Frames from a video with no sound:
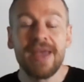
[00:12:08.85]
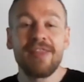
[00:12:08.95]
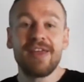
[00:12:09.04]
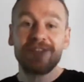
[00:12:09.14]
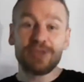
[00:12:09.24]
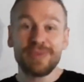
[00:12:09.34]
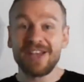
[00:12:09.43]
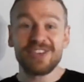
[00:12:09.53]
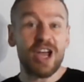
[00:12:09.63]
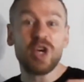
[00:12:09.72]
Then somebody
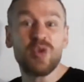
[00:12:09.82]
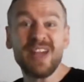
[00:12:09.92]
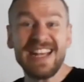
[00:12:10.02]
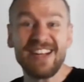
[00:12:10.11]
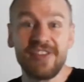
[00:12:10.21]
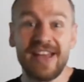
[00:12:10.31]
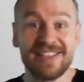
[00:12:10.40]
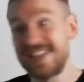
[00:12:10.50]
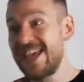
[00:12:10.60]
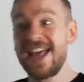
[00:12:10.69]
else agreed on that and
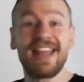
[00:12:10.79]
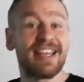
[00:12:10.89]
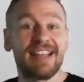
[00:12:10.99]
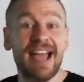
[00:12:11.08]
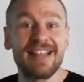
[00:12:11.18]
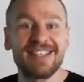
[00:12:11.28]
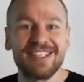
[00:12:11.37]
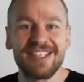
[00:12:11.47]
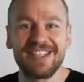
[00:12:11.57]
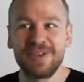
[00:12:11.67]
said, yeah, let
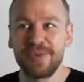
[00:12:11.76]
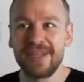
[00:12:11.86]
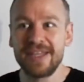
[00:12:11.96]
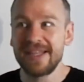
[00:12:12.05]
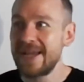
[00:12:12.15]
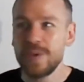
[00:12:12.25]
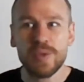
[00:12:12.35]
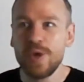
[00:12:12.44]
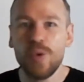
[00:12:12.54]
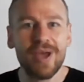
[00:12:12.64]
Anthony deal with it. And you're like,
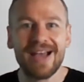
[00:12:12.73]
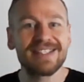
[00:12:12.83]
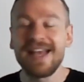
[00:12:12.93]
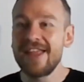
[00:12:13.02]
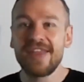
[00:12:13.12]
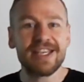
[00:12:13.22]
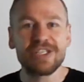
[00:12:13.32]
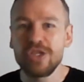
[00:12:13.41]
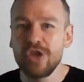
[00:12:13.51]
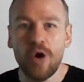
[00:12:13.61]
no guys, that
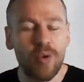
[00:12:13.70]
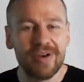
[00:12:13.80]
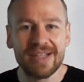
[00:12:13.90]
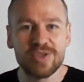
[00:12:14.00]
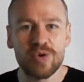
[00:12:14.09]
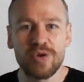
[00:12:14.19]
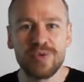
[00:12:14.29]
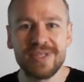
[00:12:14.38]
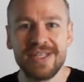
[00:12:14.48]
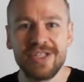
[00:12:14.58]
is not what Natori Ryu
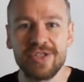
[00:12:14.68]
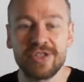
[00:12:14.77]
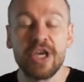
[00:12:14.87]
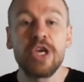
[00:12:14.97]
teaches us.